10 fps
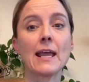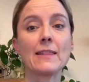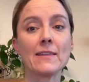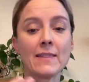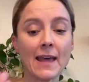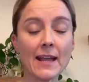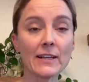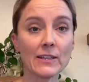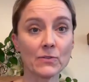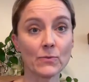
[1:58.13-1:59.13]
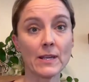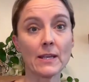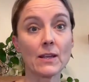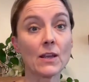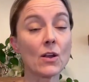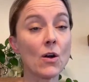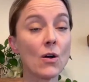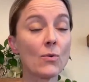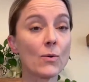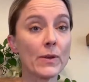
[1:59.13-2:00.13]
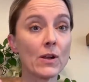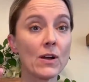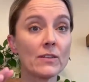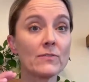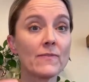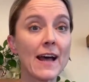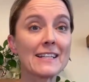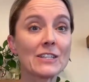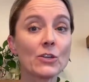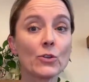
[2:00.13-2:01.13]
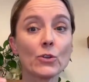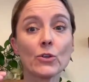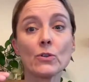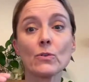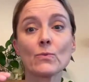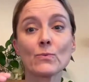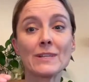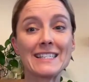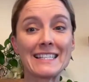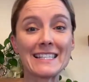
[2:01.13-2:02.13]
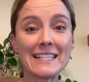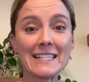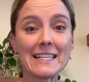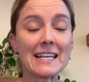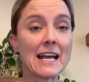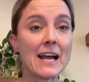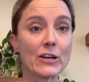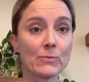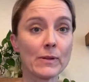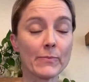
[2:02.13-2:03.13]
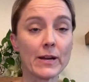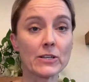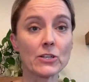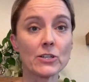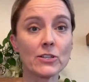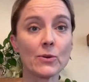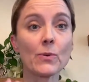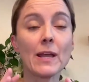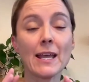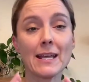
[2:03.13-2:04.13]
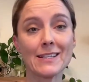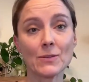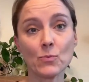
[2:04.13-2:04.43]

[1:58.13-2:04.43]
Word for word: And then that can recall what we call as vascular resistance and higher blood pressure. So it's